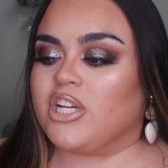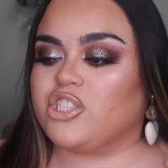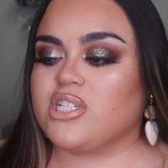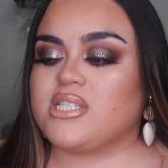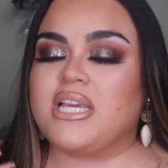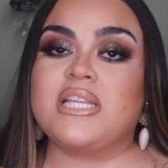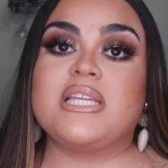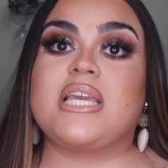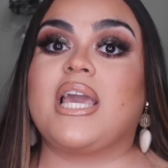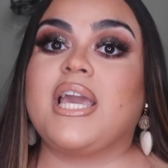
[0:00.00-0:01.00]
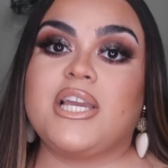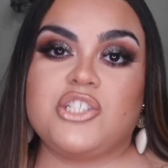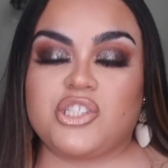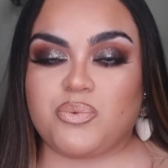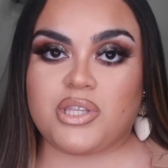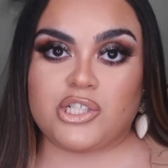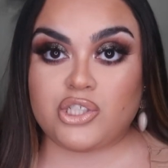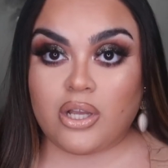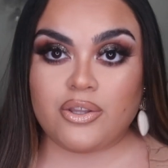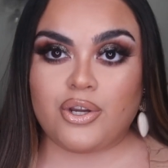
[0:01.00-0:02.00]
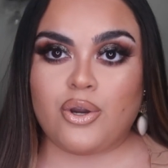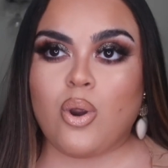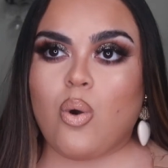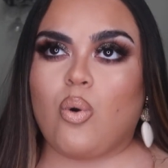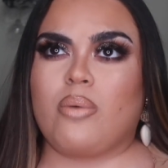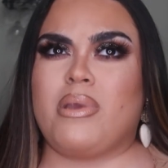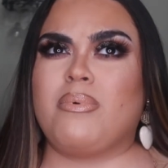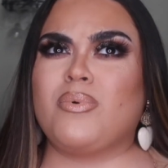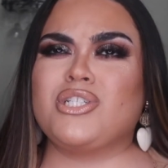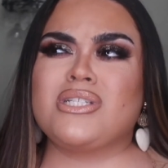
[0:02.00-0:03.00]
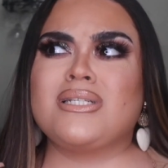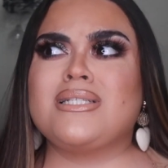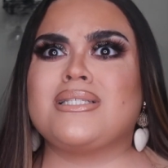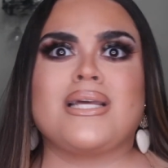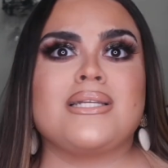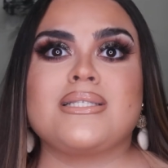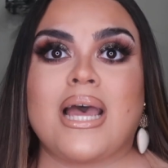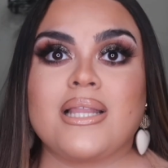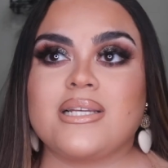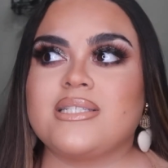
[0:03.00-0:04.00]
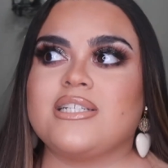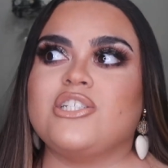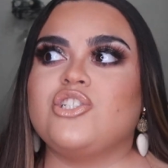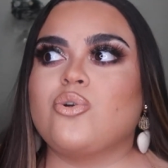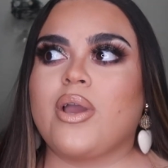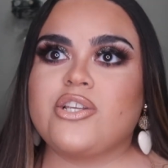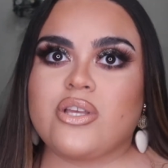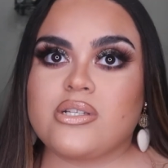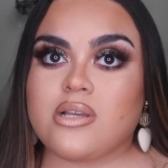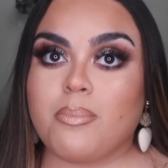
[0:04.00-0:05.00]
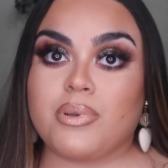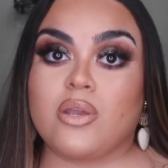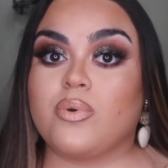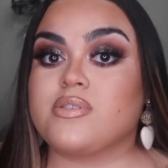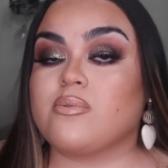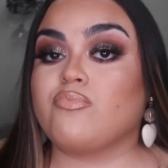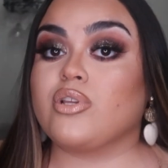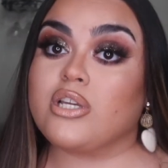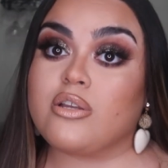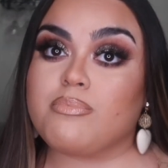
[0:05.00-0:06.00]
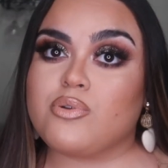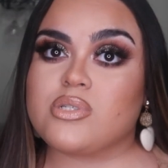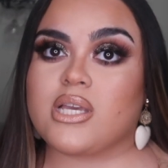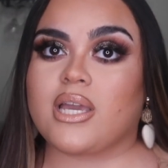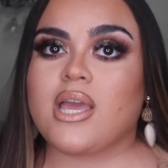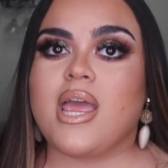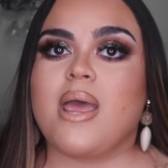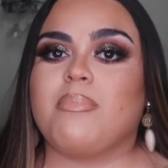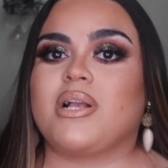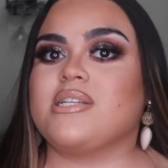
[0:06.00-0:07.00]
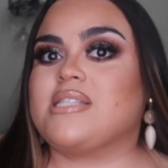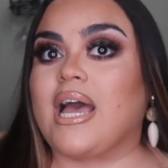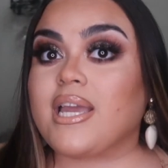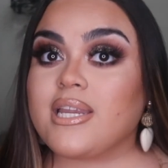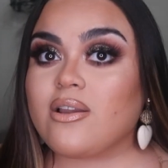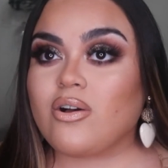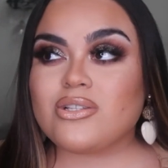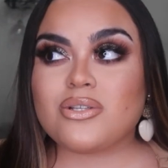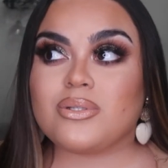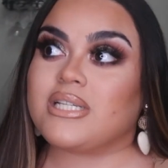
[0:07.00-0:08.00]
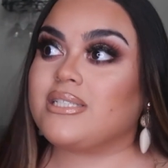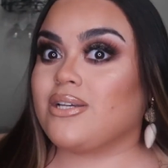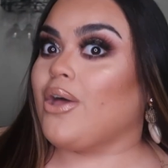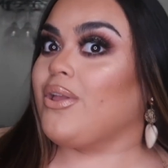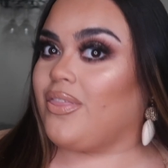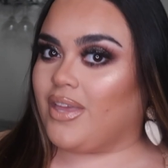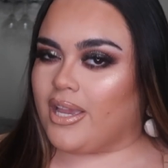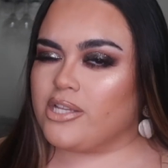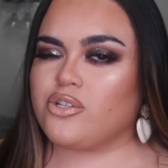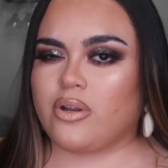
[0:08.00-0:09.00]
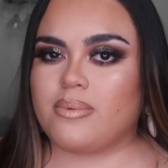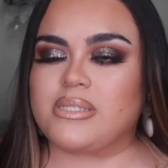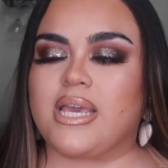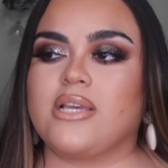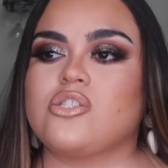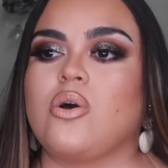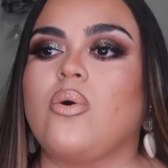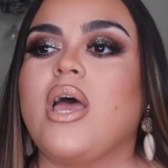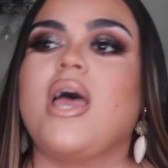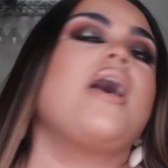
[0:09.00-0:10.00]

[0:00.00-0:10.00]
just engage with each other, or maybe we're just gonna sit in silence and enjoy each other's company with some really good music, because that can also lead to other things, you know what I'm saying? So